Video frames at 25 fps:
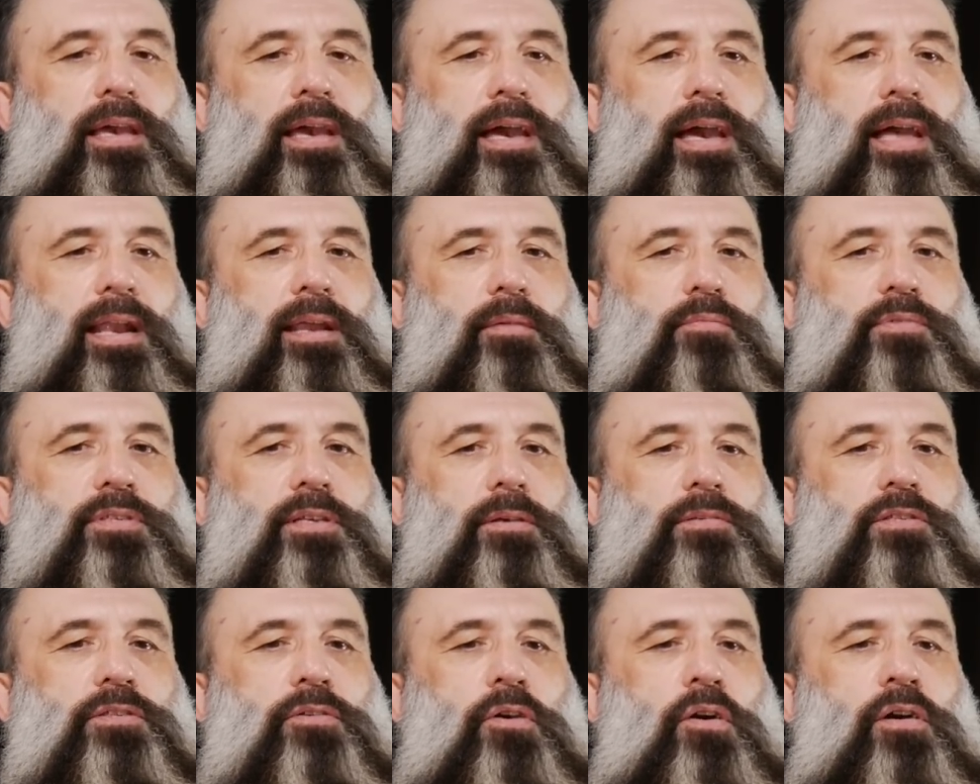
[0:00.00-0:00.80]
And it was
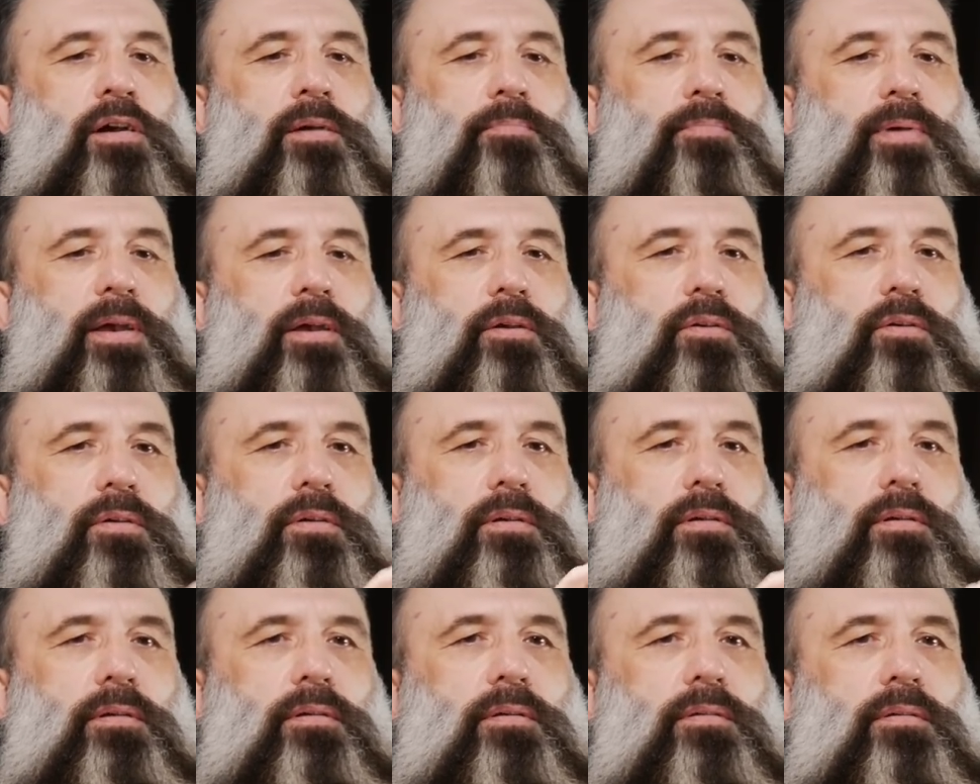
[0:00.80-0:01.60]
a song about,
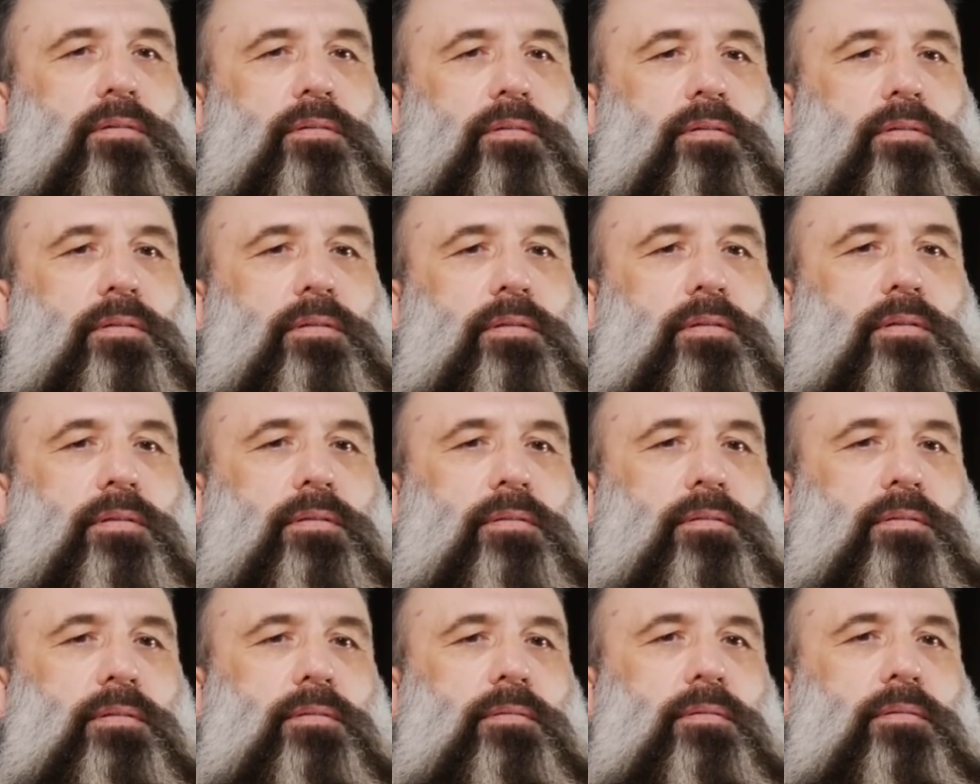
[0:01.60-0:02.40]

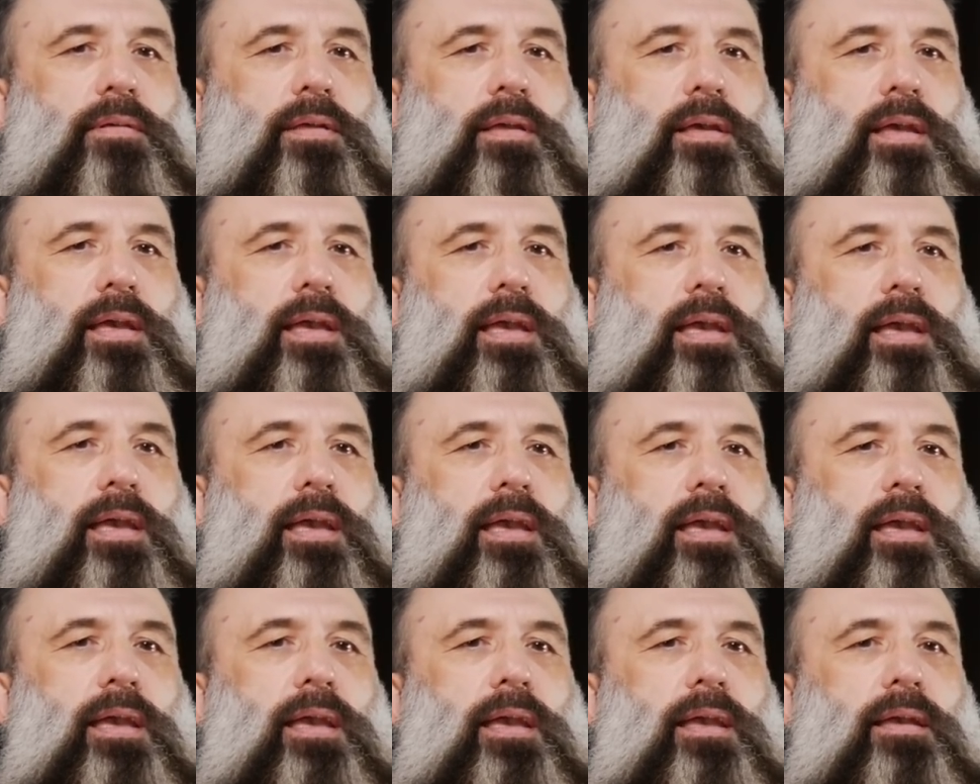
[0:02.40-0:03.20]

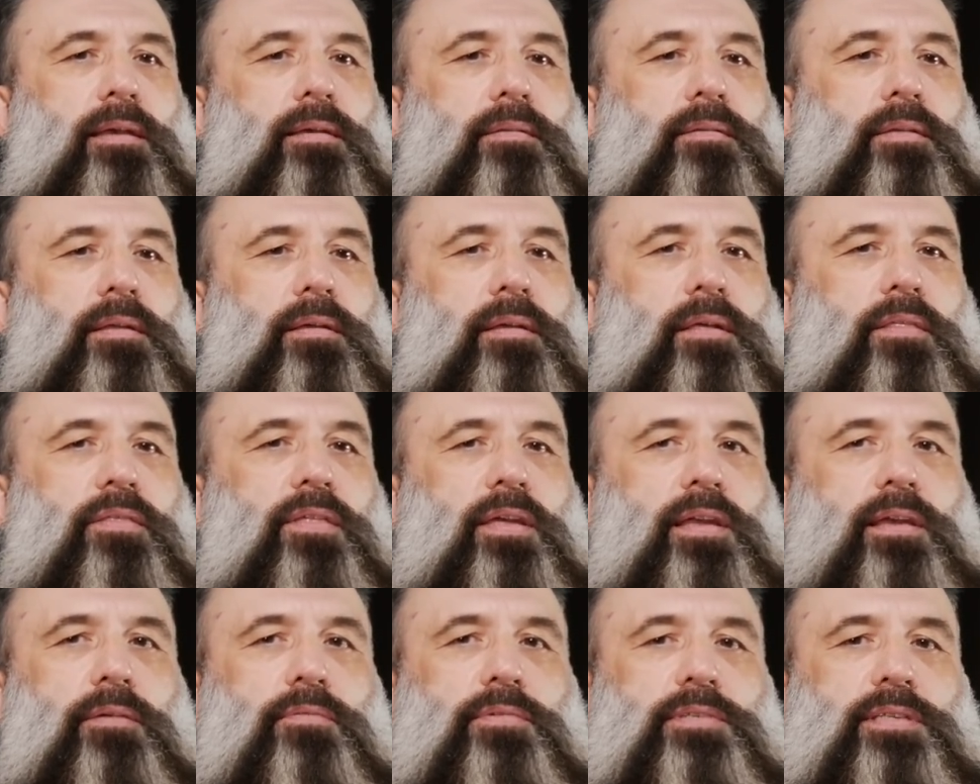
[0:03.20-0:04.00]
I
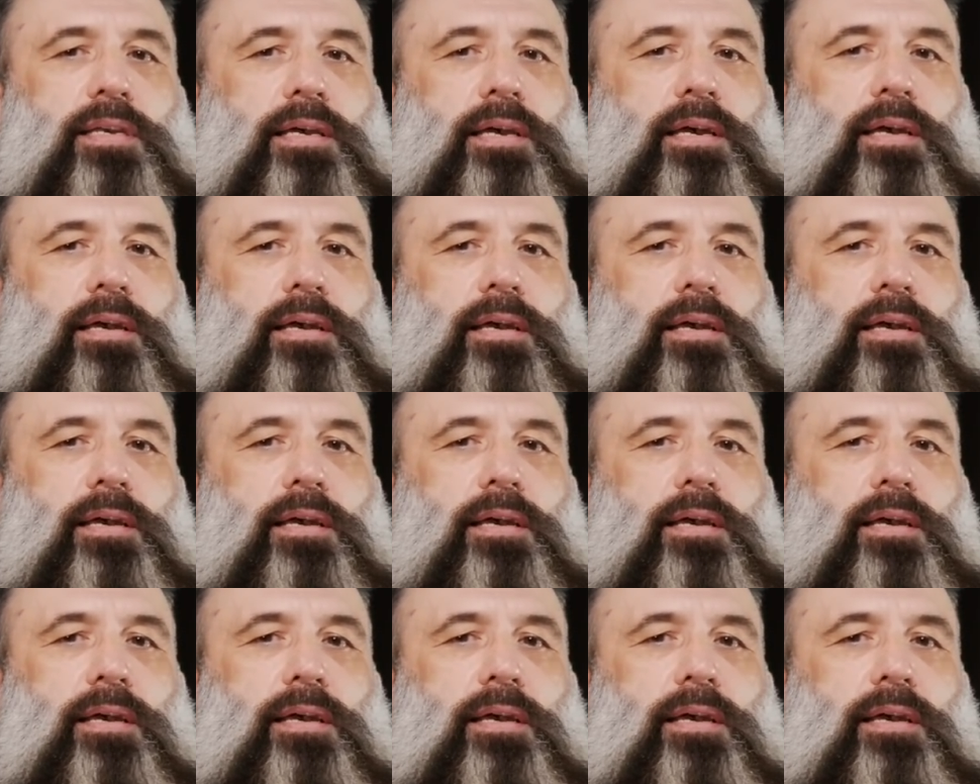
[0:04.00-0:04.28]
think it